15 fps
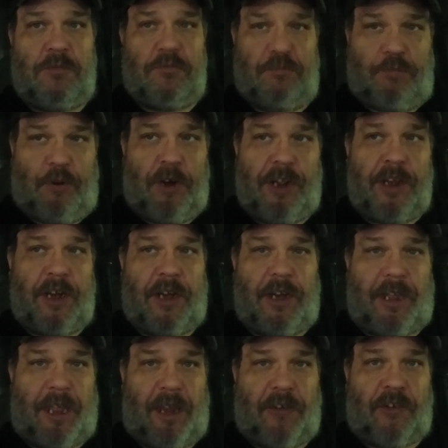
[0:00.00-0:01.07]
pretty good
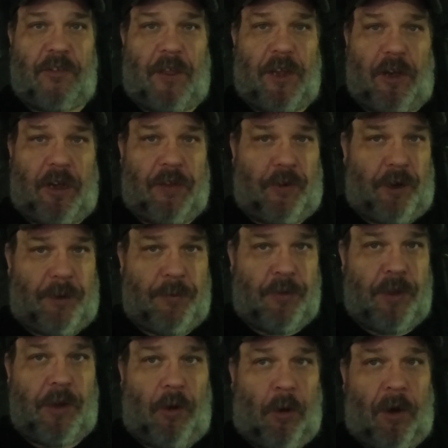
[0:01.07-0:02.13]
indication that you're either
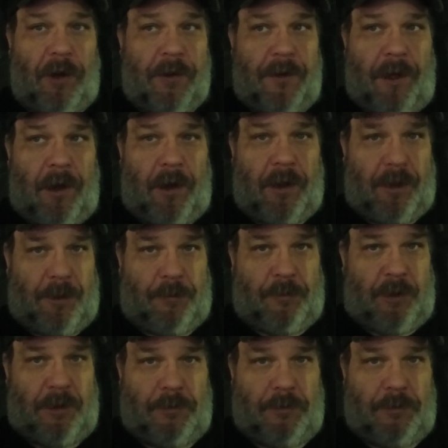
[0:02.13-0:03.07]
empty or nearly empty.